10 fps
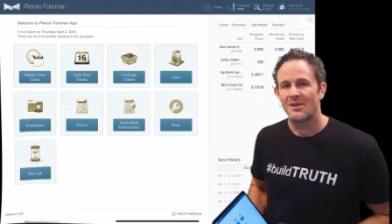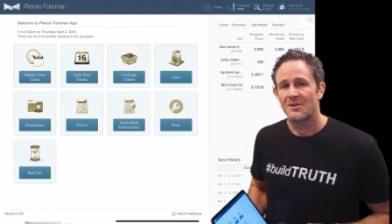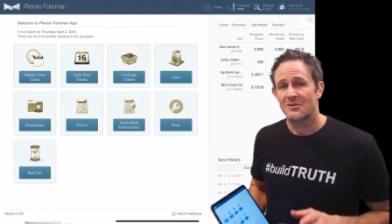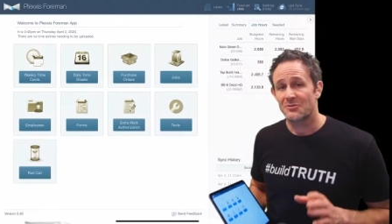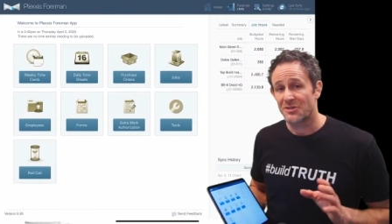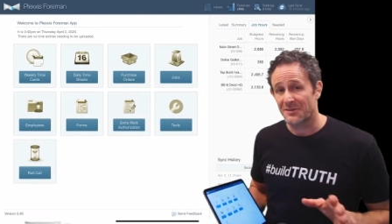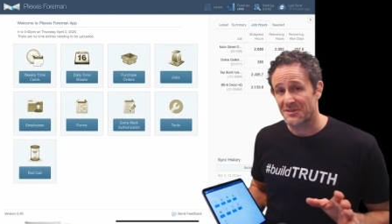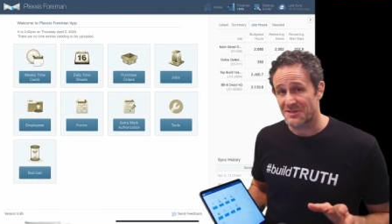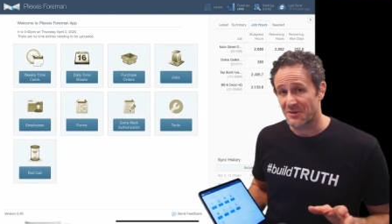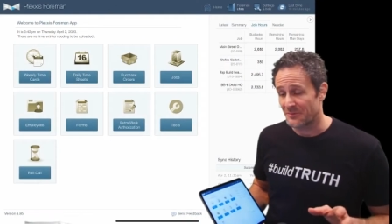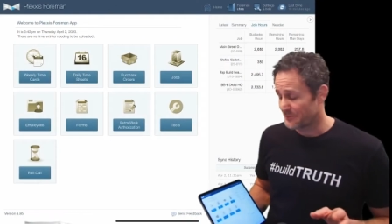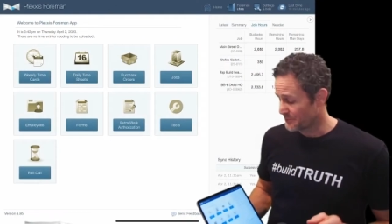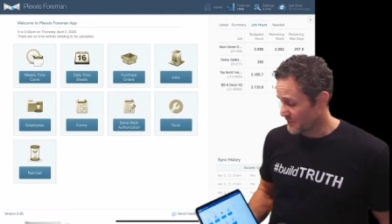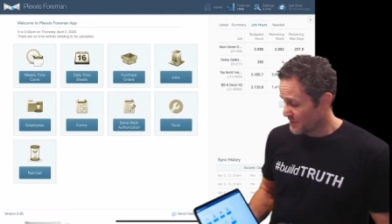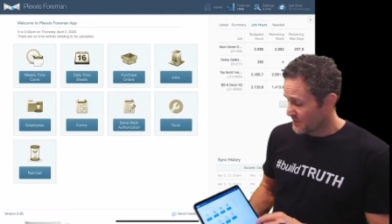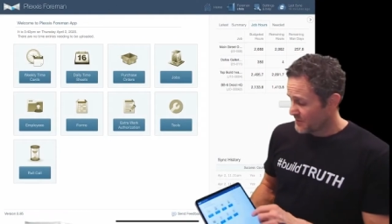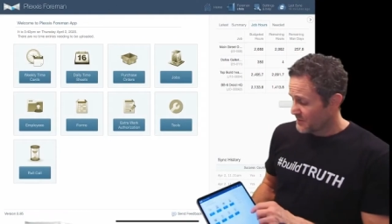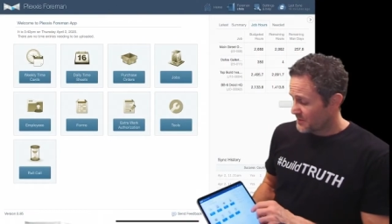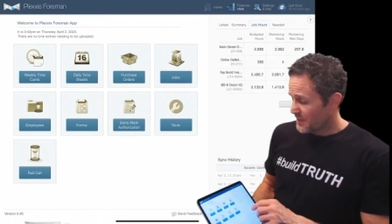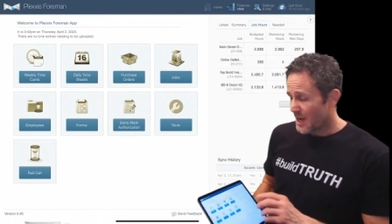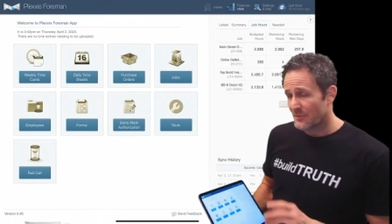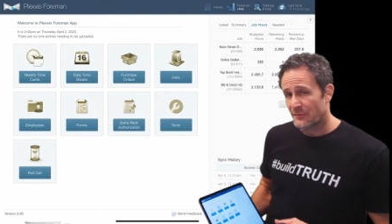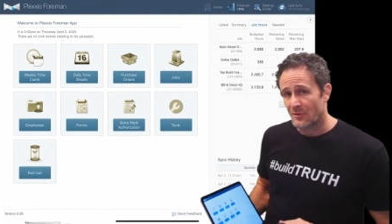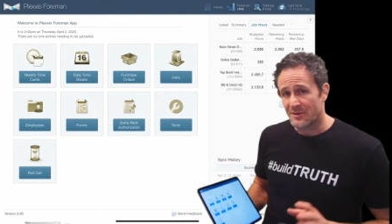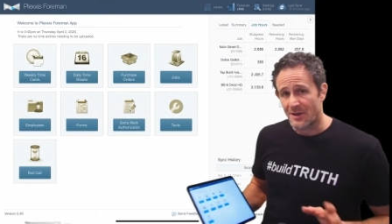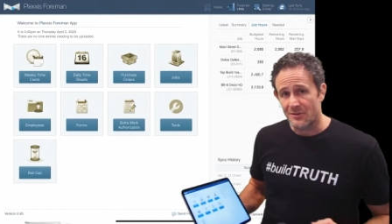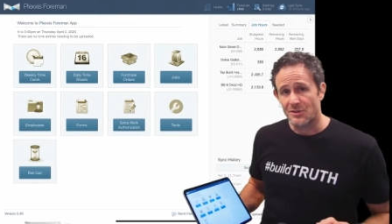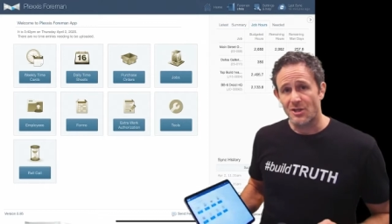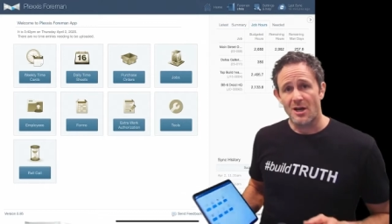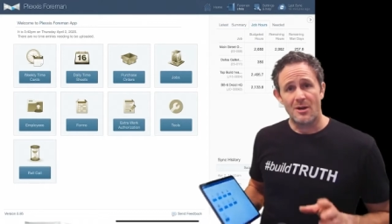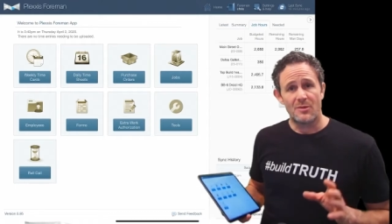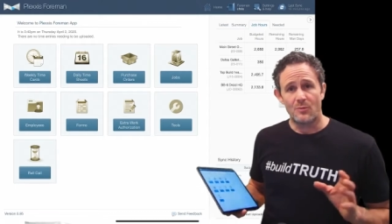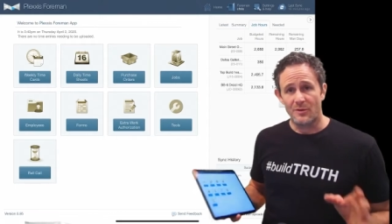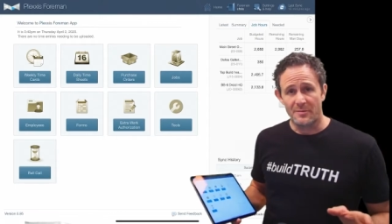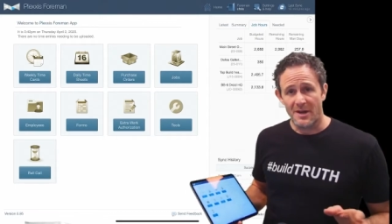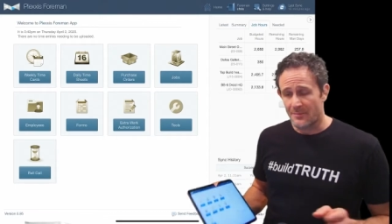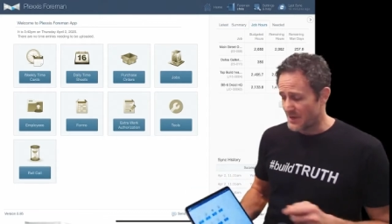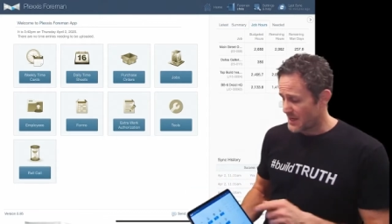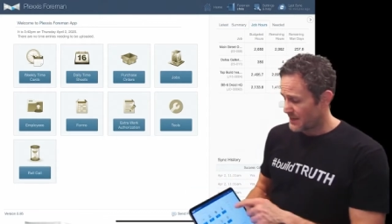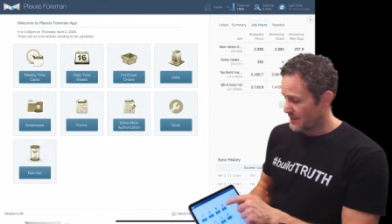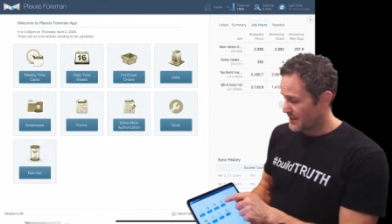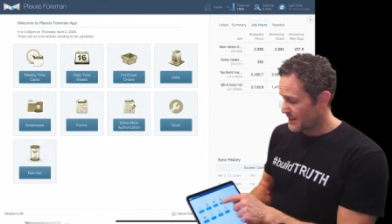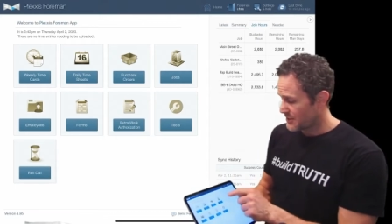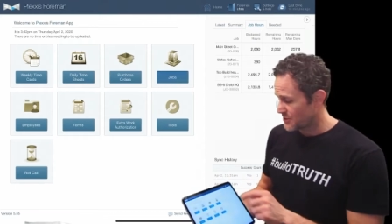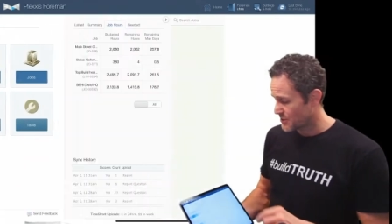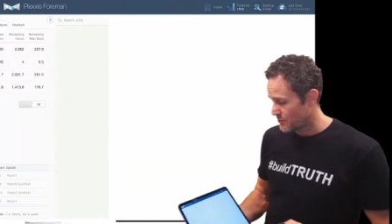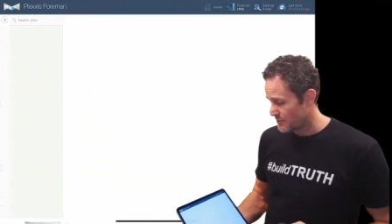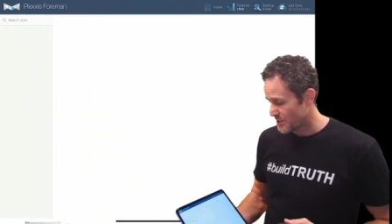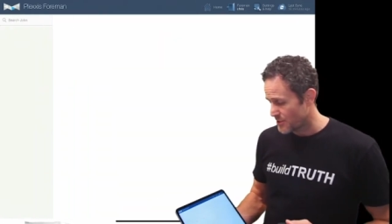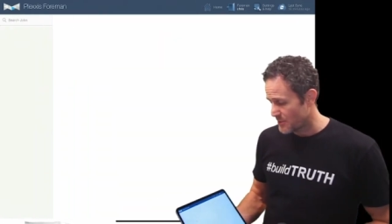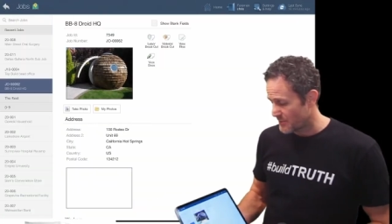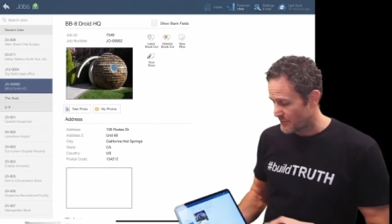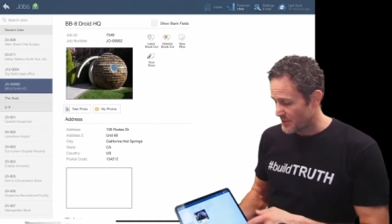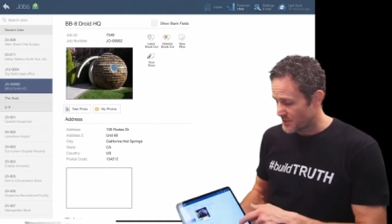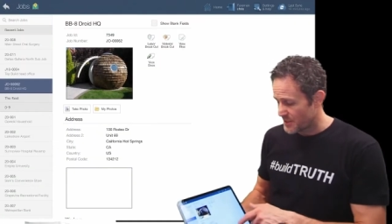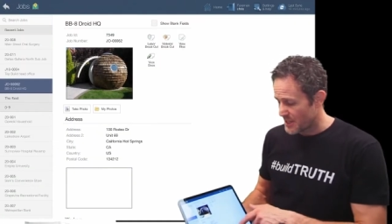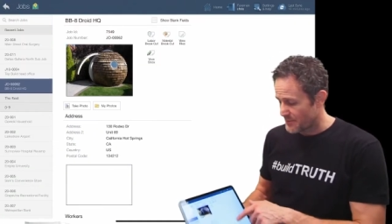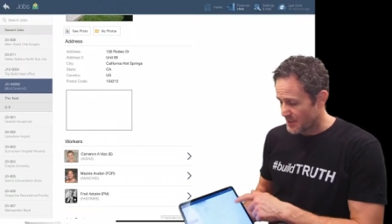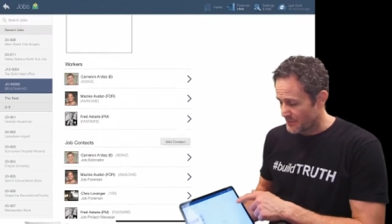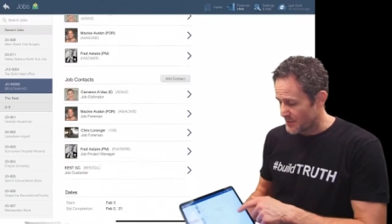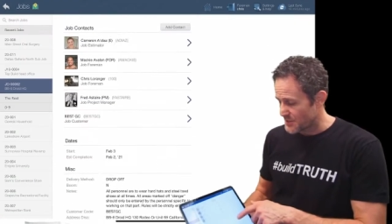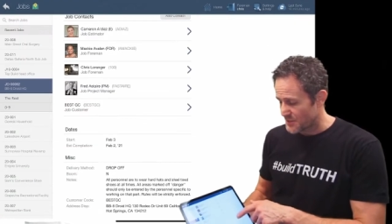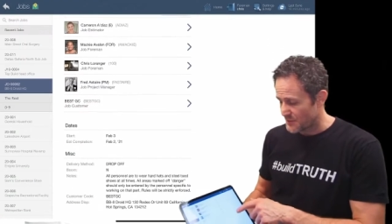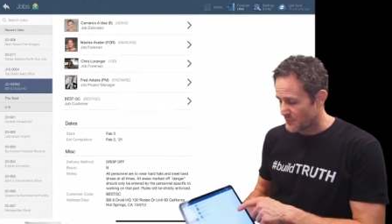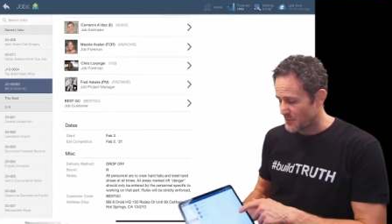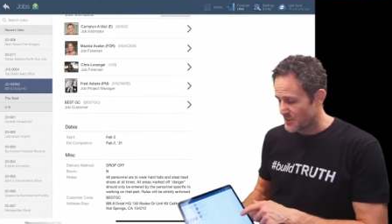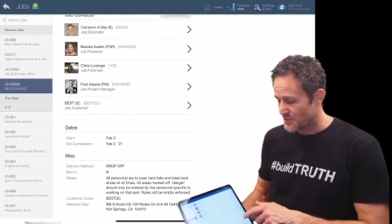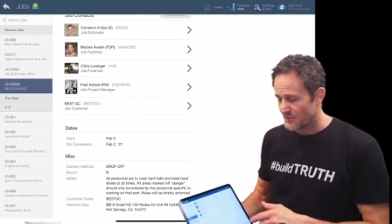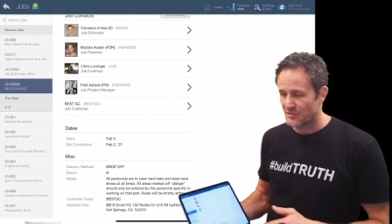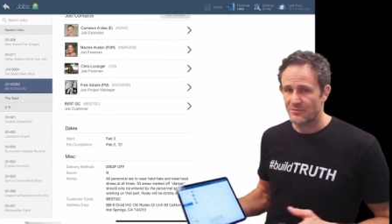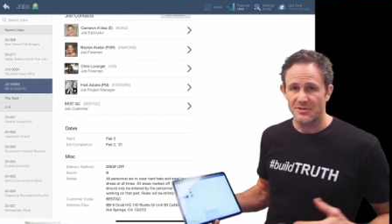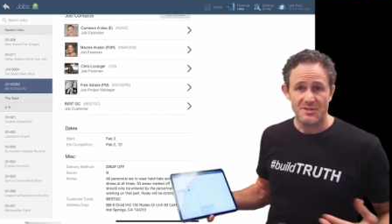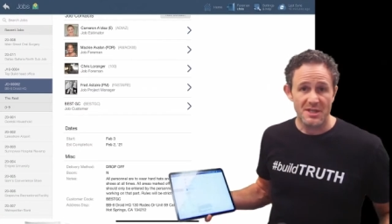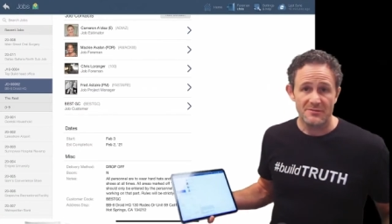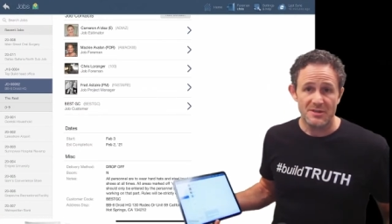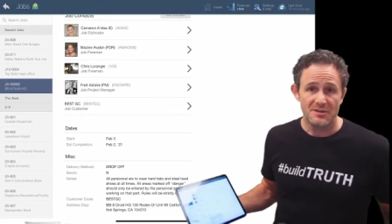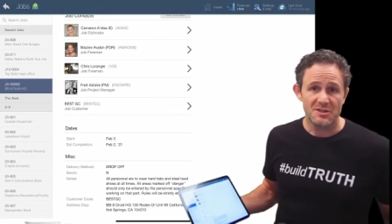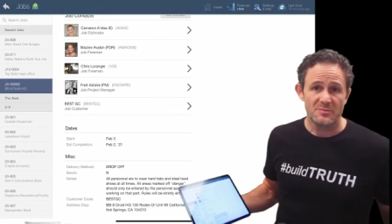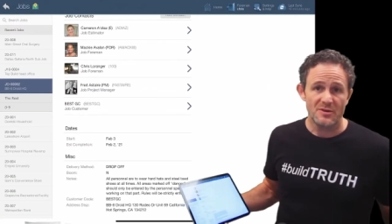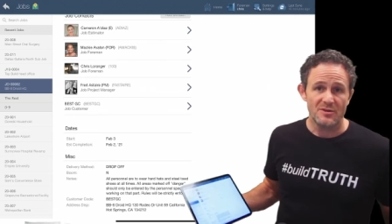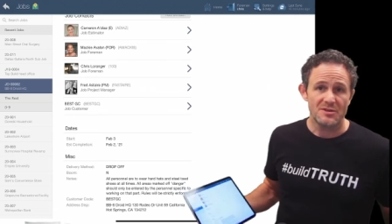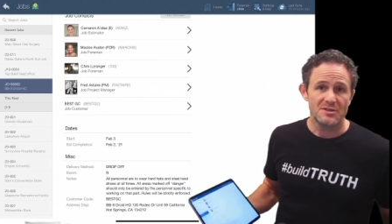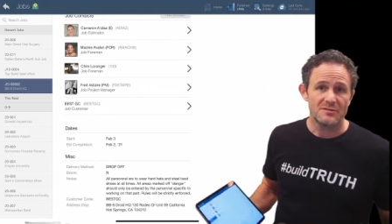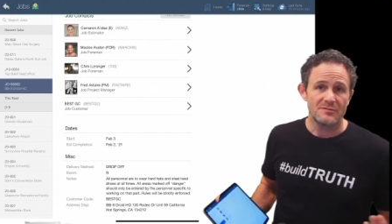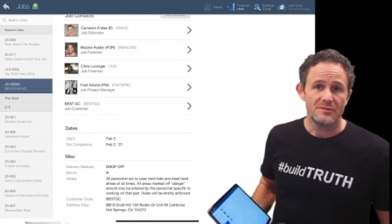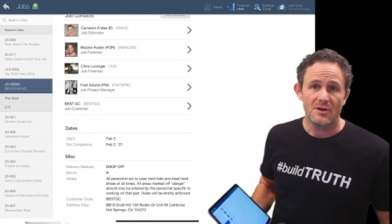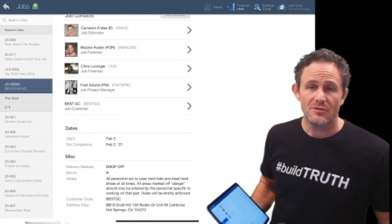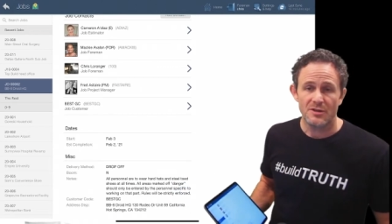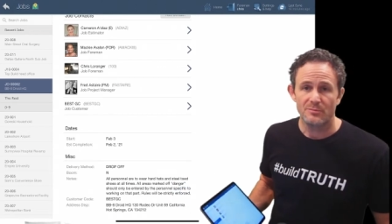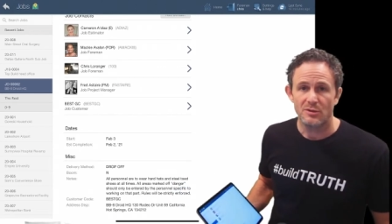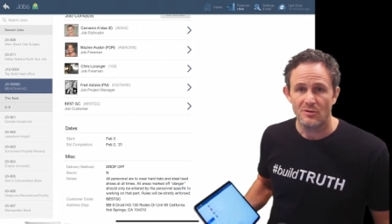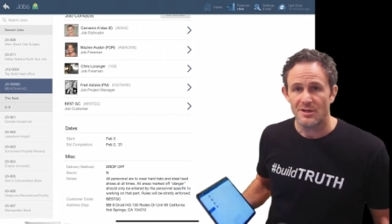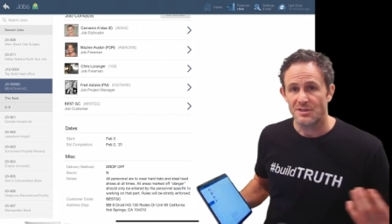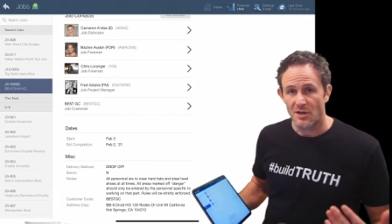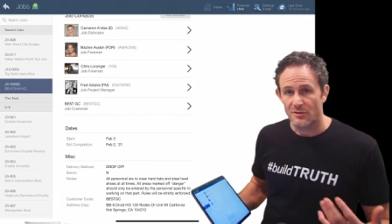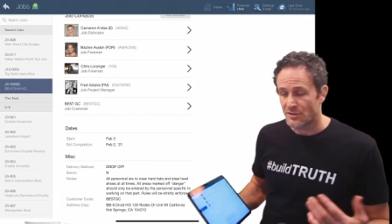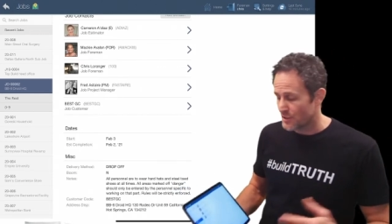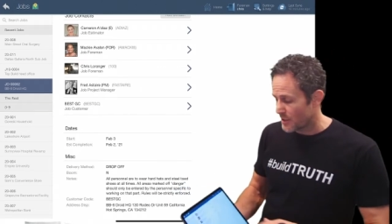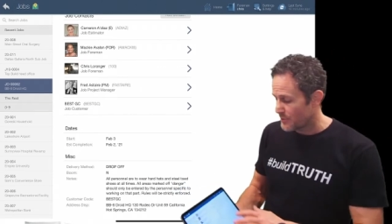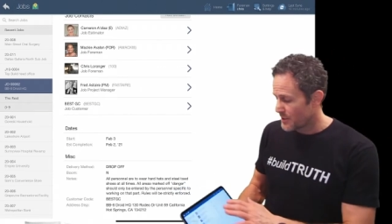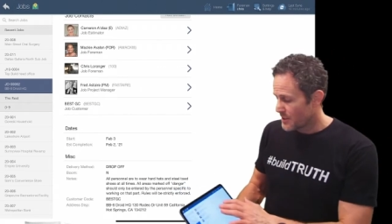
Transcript: So check this out. I'm a foreman on the job with my iPad, and I could just go into my job information app and get basic information, including safety and experience of all the employees on the job.